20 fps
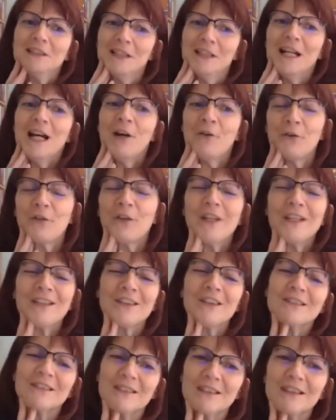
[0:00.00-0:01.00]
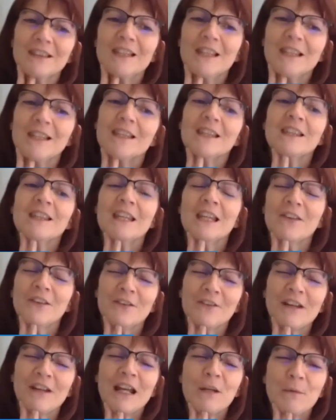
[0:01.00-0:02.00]
I was like, yeah, there
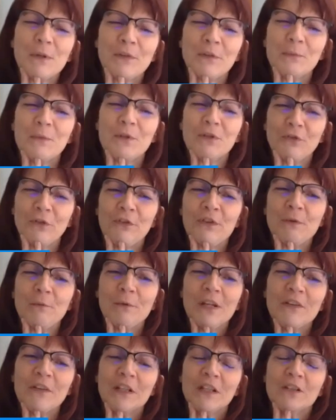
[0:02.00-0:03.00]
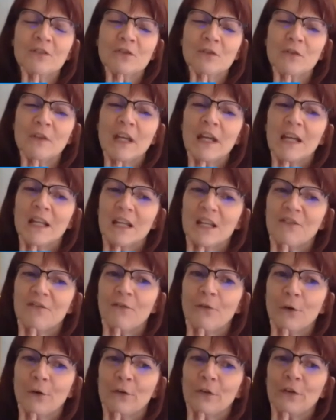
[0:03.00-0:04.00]
got to be some interesting ways I can do that. And it
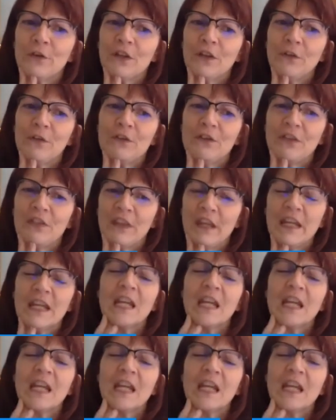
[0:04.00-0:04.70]
forces kids to think.